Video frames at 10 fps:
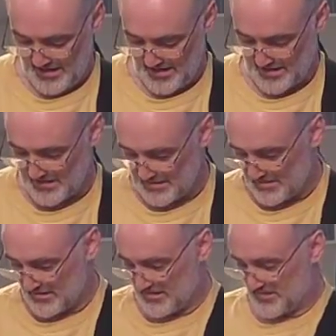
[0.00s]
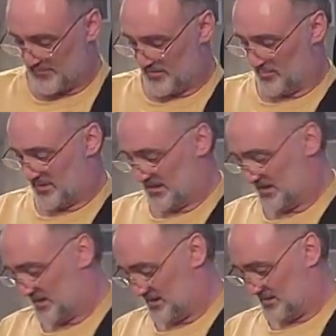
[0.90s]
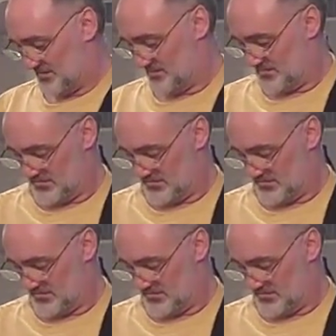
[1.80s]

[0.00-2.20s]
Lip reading: And if you're playing